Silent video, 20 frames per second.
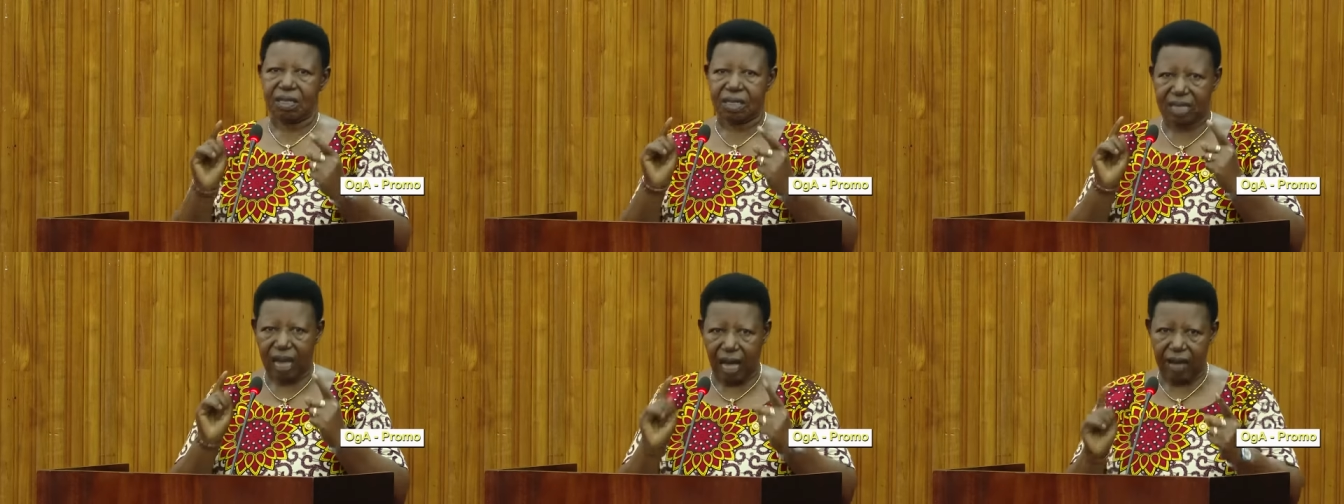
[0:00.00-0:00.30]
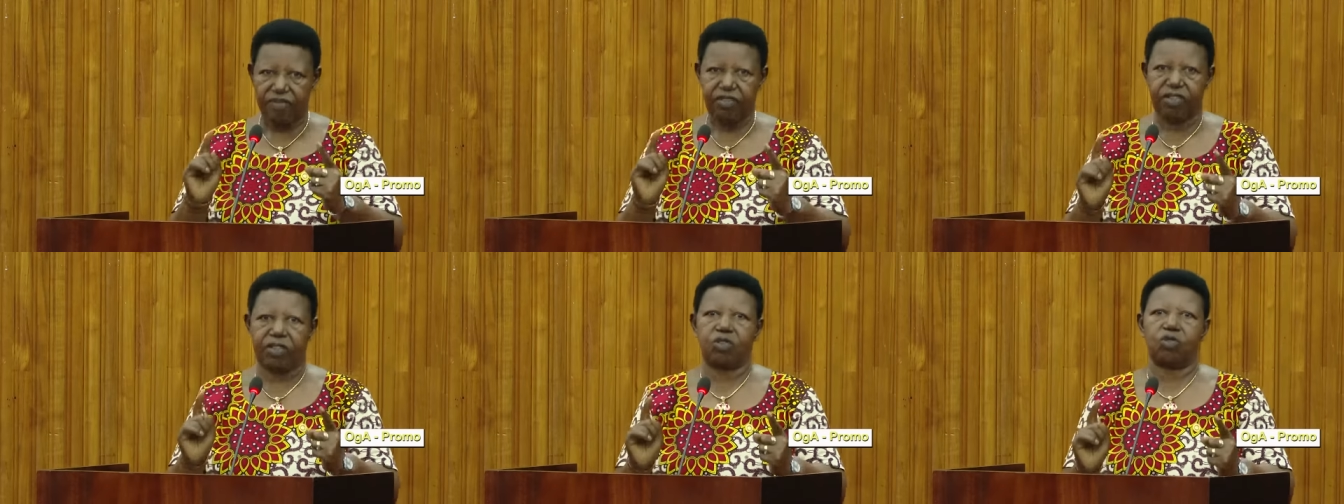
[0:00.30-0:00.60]

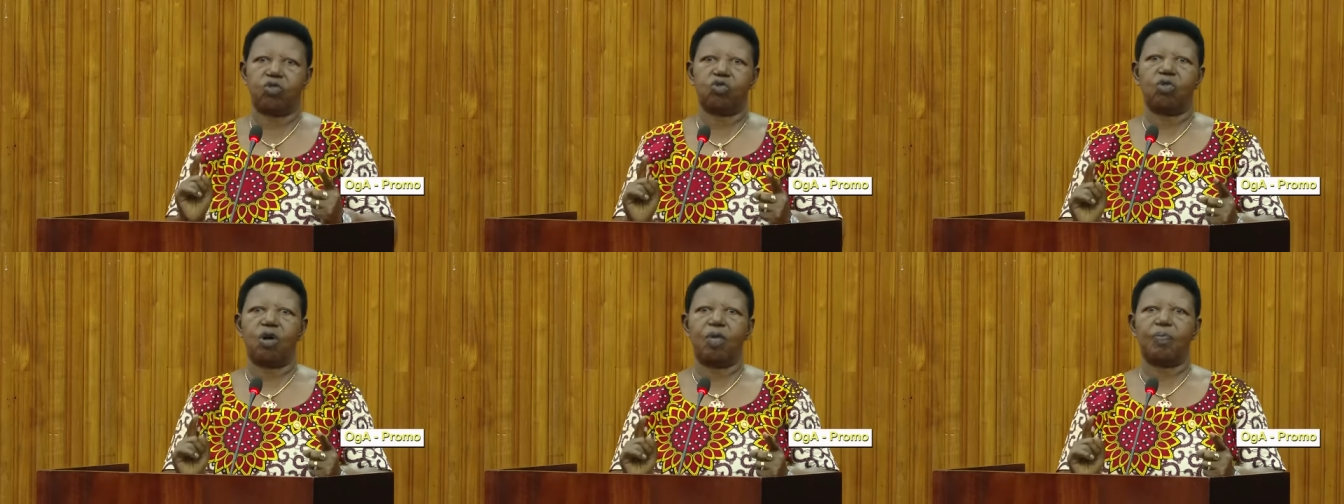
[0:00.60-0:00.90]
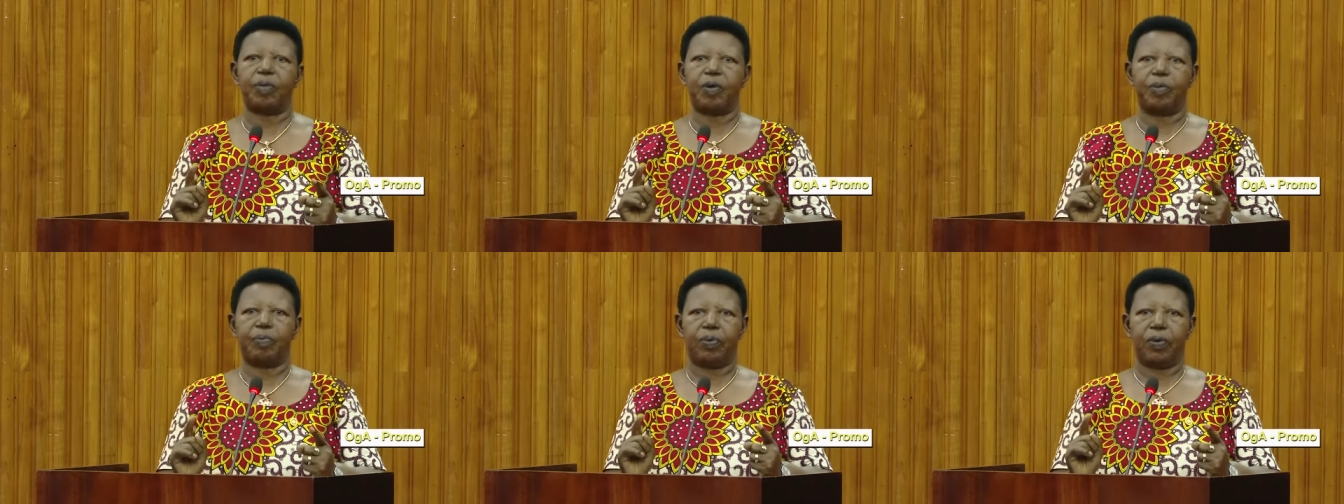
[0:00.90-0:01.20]
Service to your
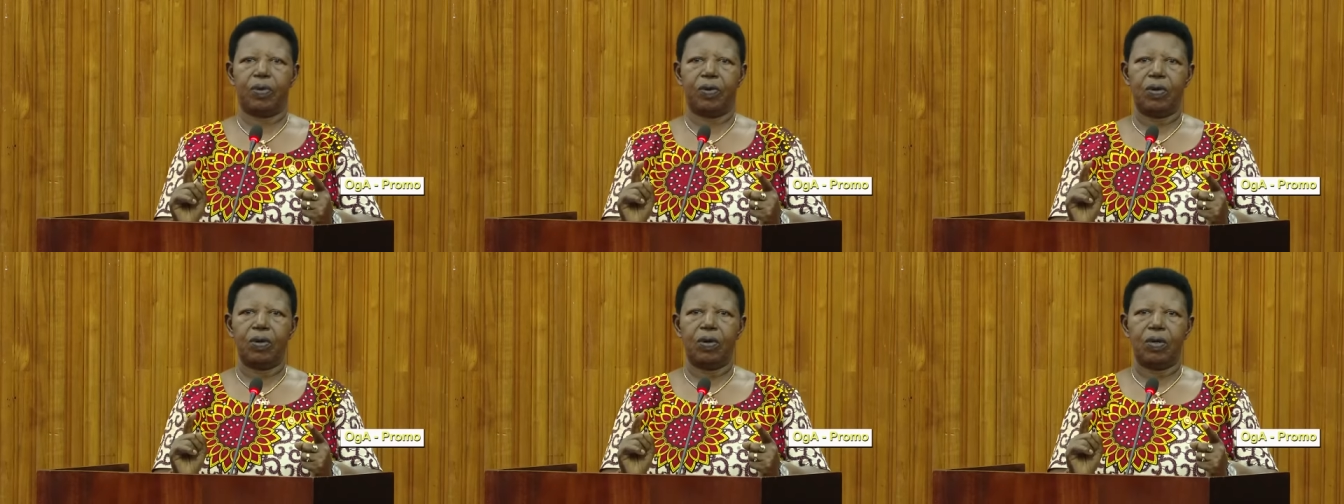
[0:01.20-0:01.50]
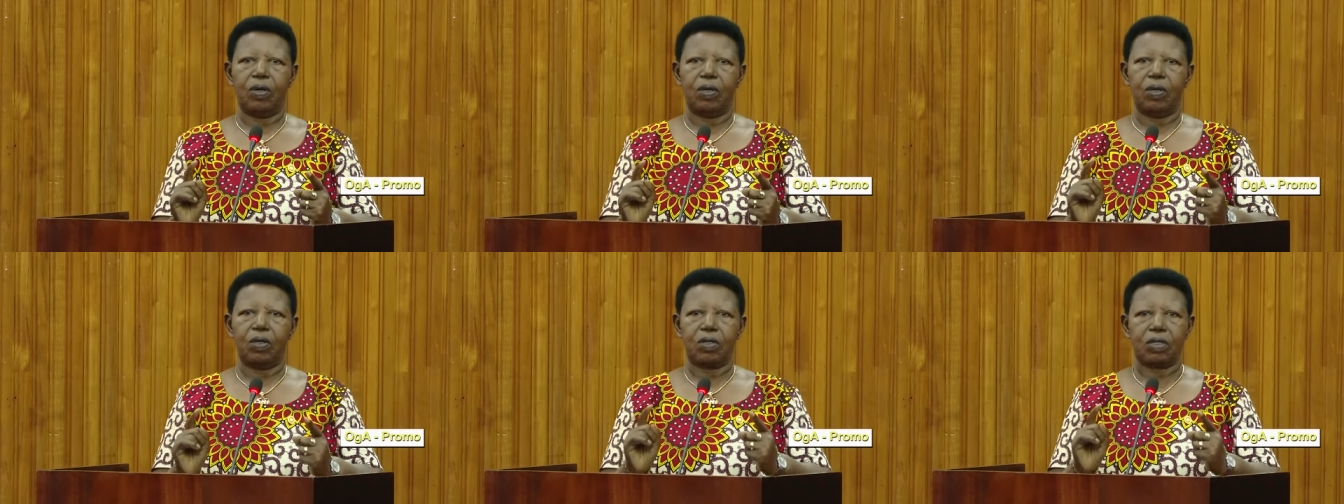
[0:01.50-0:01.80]
people.
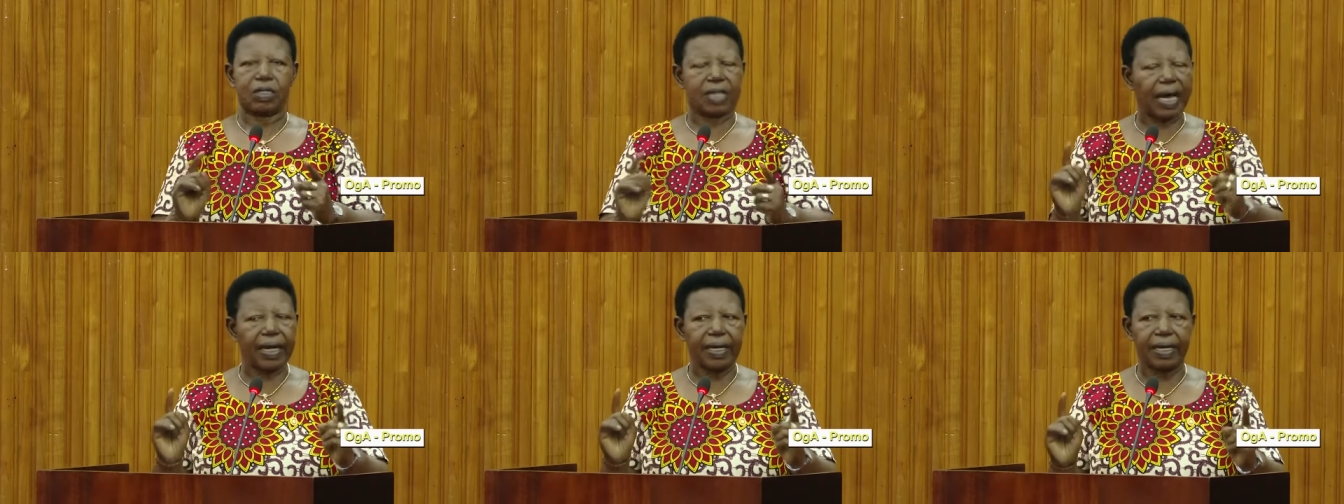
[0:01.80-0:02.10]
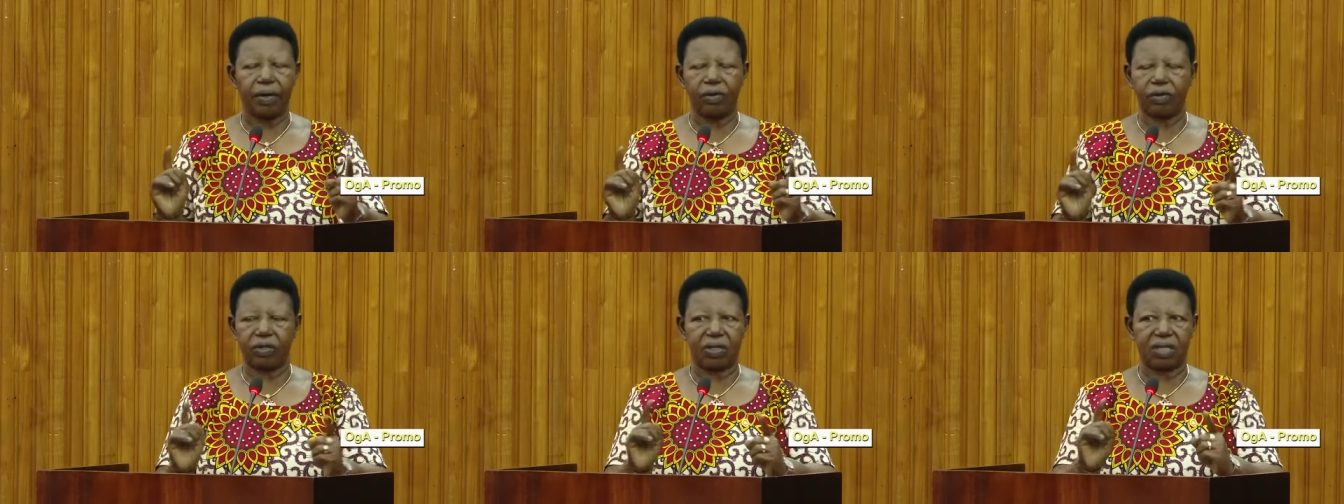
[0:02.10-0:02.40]
Stand
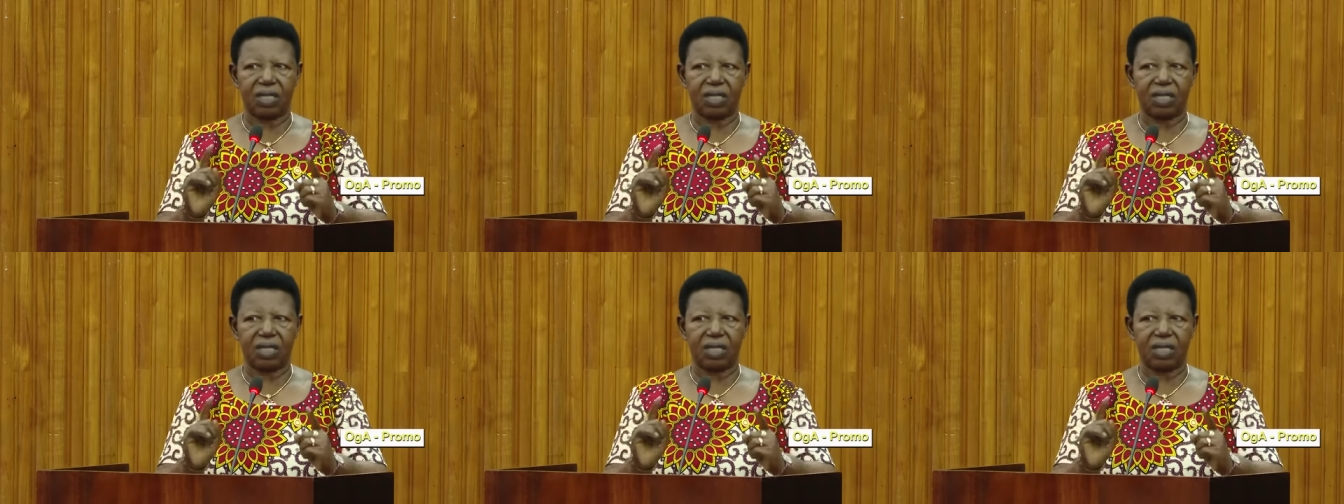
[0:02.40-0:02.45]
out